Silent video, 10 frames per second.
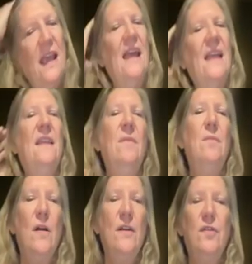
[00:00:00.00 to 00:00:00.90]
And they
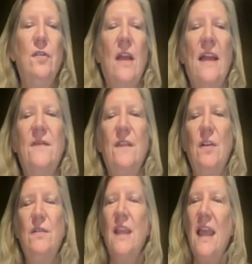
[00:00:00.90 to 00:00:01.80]
monitor gas
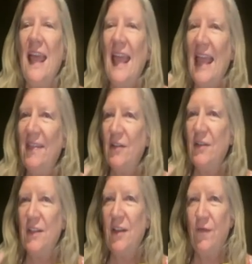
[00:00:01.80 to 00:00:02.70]
flows. And
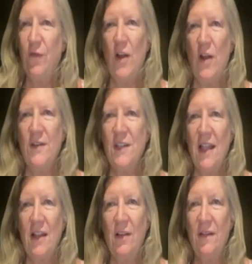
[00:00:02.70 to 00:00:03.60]
there's a defrost
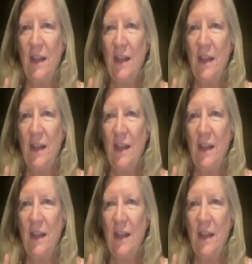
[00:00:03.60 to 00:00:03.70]
cycle.